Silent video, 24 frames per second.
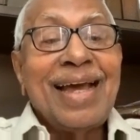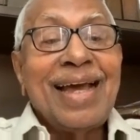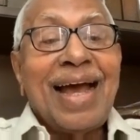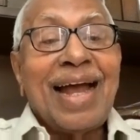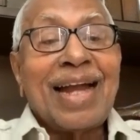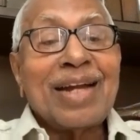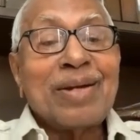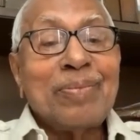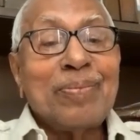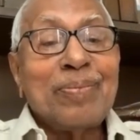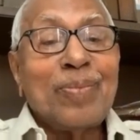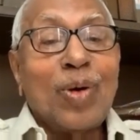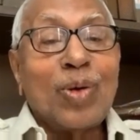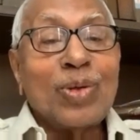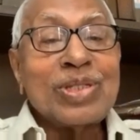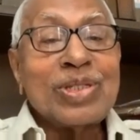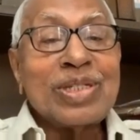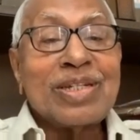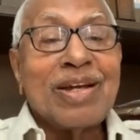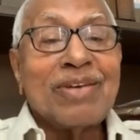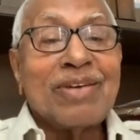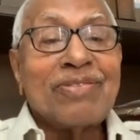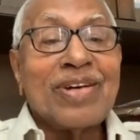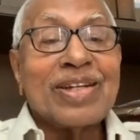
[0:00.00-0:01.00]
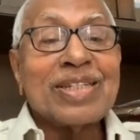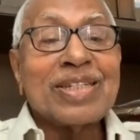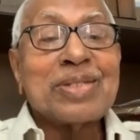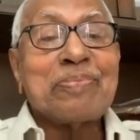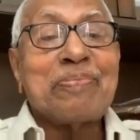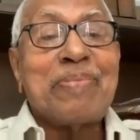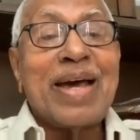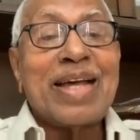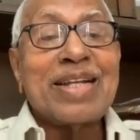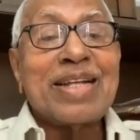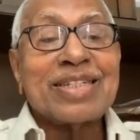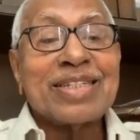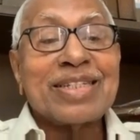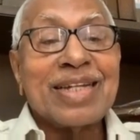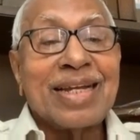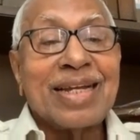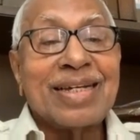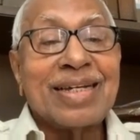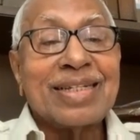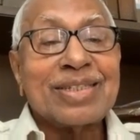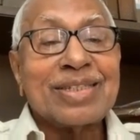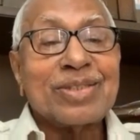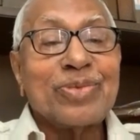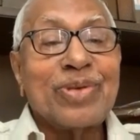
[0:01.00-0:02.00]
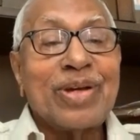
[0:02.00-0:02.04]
And most of us pensioners,